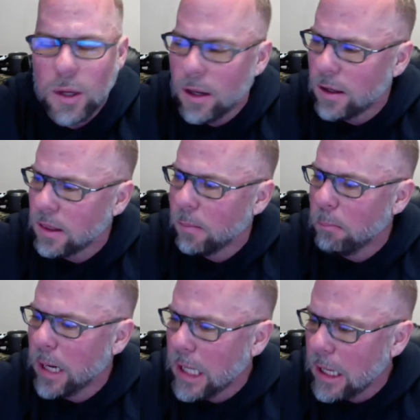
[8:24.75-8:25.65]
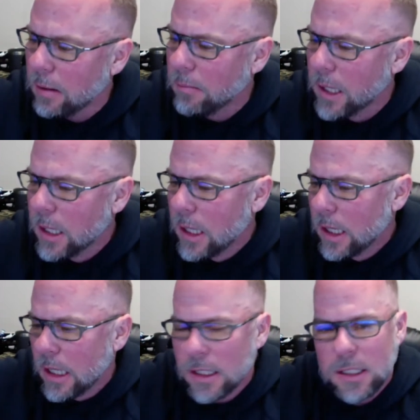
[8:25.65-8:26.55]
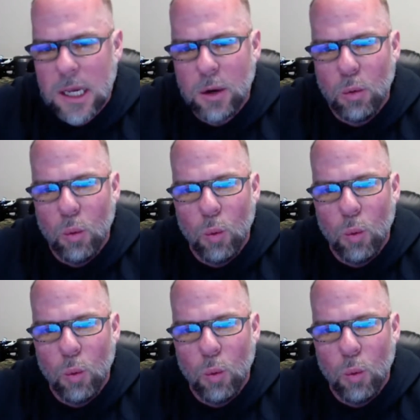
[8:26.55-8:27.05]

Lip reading: we look at the medium and say,